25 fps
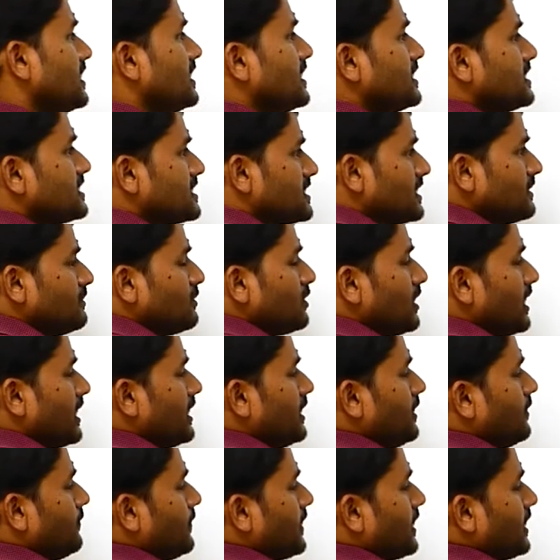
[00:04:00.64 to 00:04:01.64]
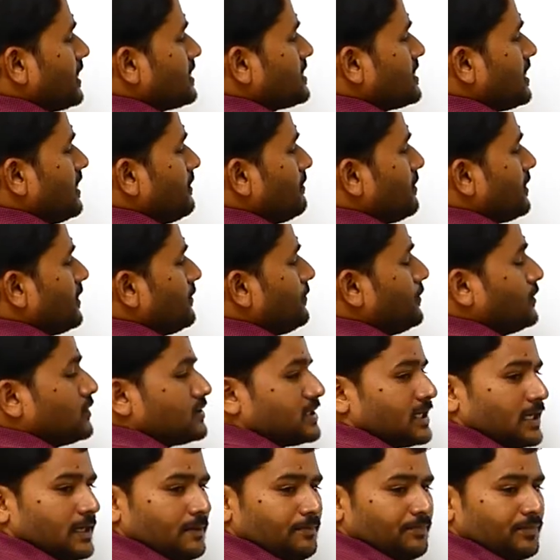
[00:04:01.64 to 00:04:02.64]
stimuli, for example, if you
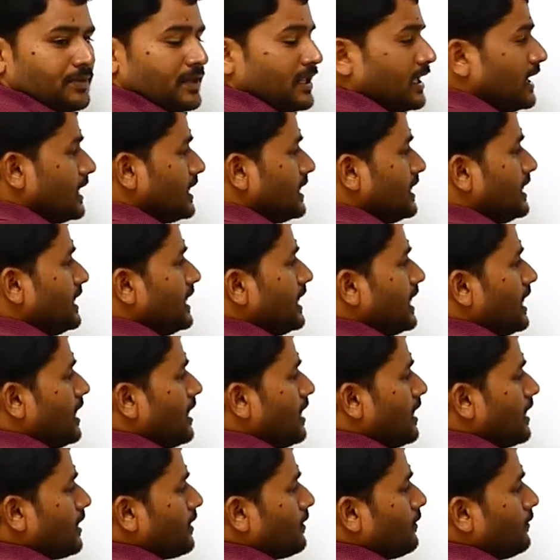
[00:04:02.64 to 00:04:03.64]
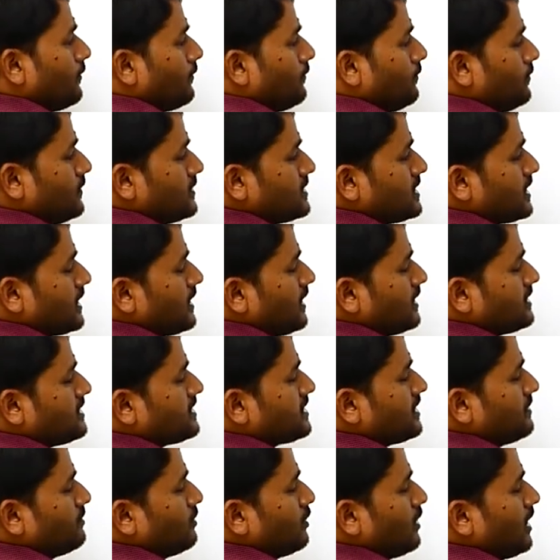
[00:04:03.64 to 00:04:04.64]
see, they are physical
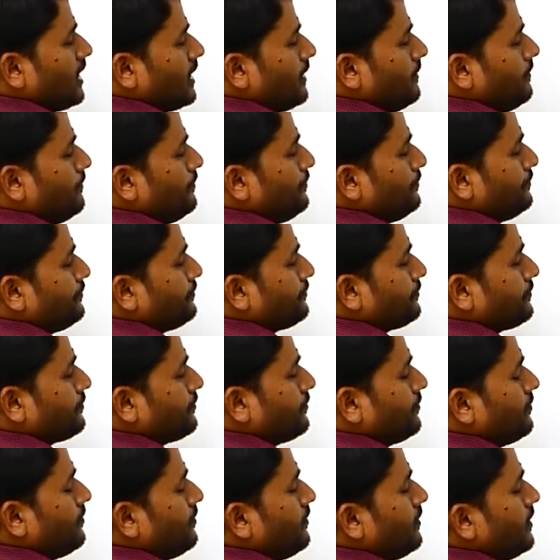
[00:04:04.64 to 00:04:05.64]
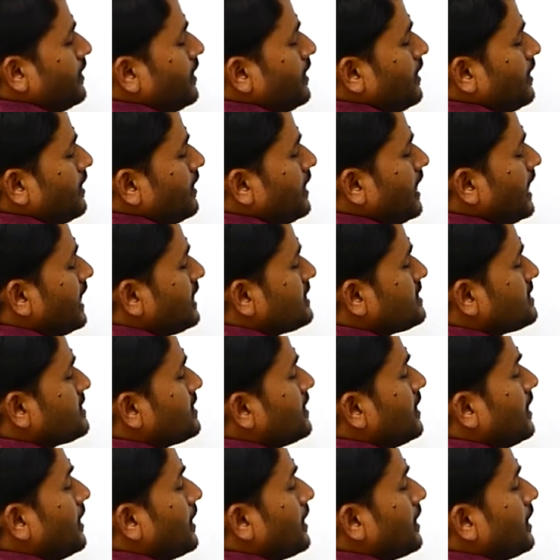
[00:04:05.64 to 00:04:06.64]
stimuli, next
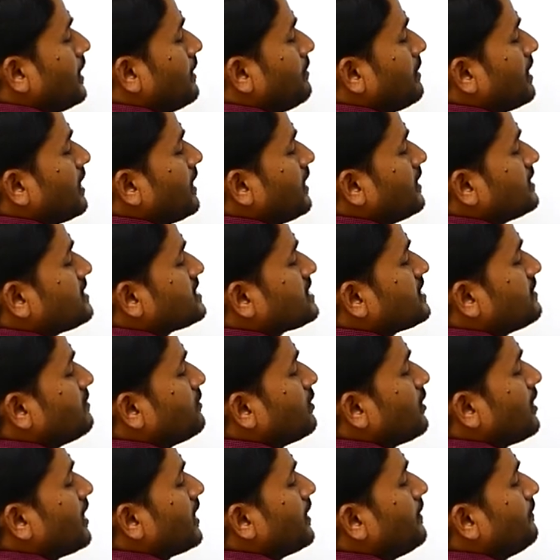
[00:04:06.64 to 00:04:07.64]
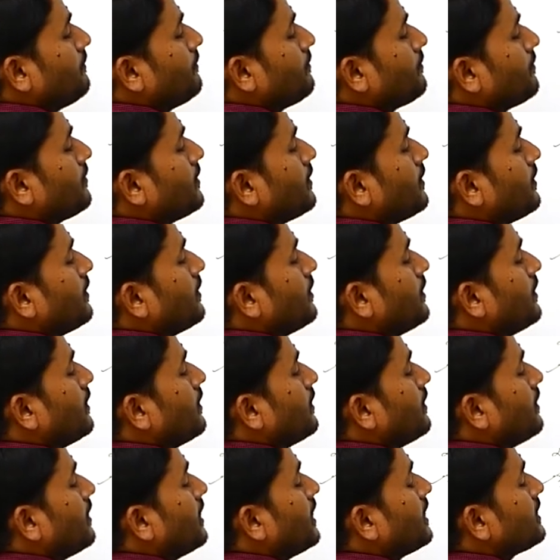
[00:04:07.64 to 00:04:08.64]
chemical stimuli,
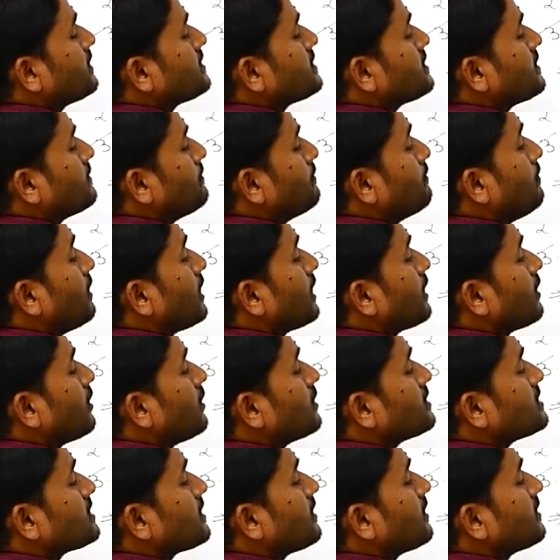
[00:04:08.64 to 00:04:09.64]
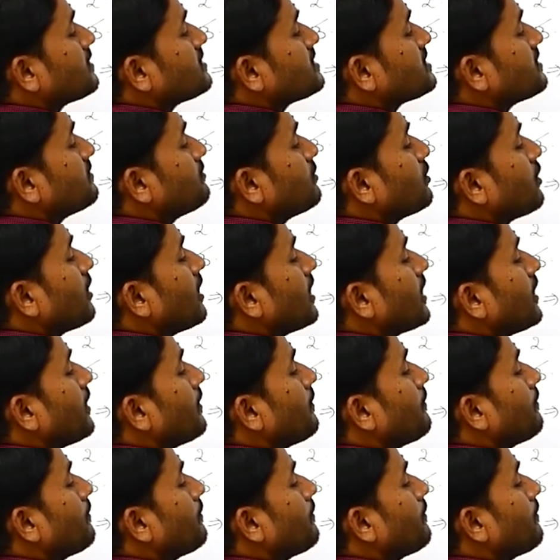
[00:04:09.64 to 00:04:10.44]
next biological stimuli.